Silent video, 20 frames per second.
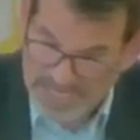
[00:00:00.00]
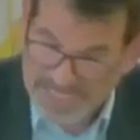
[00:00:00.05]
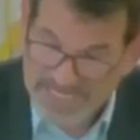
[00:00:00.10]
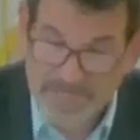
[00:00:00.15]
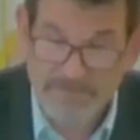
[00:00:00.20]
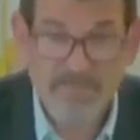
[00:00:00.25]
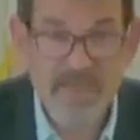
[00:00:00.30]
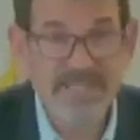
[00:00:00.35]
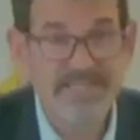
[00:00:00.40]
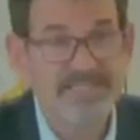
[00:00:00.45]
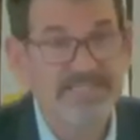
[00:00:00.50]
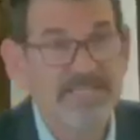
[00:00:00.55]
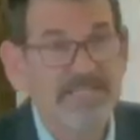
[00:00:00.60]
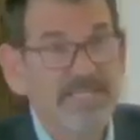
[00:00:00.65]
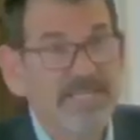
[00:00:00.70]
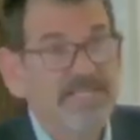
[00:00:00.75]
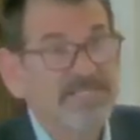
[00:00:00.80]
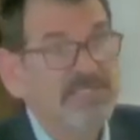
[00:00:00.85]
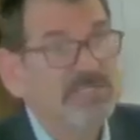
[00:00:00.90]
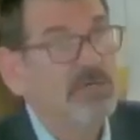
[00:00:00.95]
and he makes it
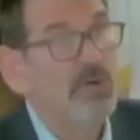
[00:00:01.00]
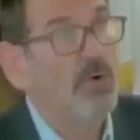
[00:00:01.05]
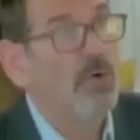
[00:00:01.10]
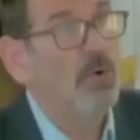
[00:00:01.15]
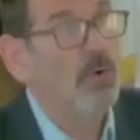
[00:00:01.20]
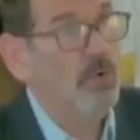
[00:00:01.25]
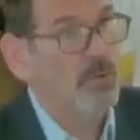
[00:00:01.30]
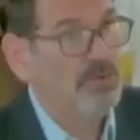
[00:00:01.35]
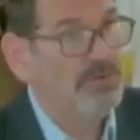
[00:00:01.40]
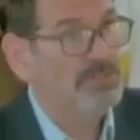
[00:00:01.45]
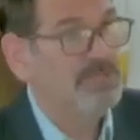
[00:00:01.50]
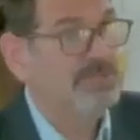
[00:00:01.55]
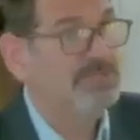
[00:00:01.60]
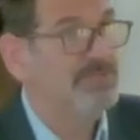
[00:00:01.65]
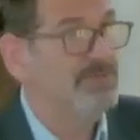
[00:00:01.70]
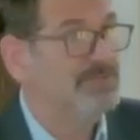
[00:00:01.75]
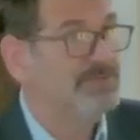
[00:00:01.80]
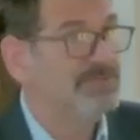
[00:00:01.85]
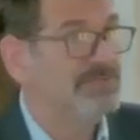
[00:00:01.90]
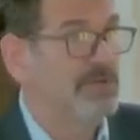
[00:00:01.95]
his goal to
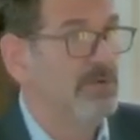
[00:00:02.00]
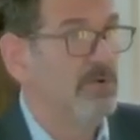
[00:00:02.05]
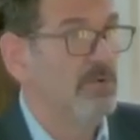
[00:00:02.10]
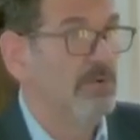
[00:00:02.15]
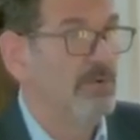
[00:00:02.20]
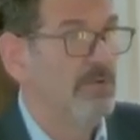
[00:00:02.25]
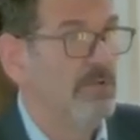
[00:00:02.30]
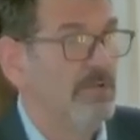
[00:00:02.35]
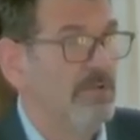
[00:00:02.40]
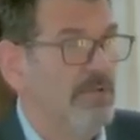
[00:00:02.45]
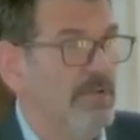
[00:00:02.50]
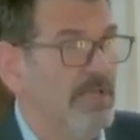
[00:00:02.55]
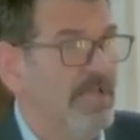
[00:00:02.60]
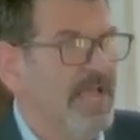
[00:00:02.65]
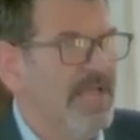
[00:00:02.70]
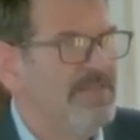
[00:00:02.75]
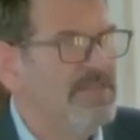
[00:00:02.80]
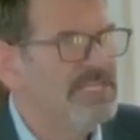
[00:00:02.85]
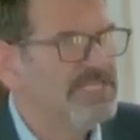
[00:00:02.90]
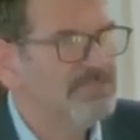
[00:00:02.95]
do so.
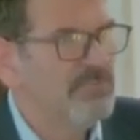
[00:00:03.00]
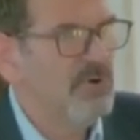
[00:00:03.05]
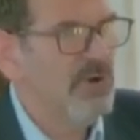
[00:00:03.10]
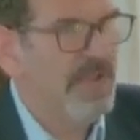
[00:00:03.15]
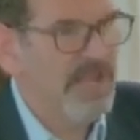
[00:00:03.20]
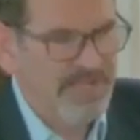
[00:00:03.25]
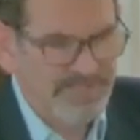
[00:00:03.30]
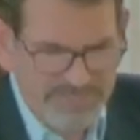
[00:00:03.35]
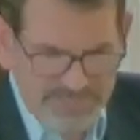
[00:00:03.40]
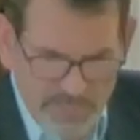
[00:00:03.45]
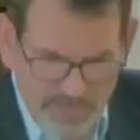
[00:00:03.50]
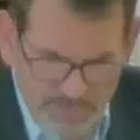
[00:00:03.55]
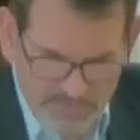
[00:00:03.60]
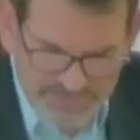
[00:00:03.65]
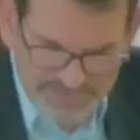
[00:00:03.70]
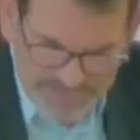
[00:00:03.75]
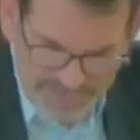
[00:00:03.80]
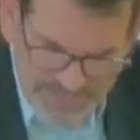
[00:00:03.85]
And this praise goes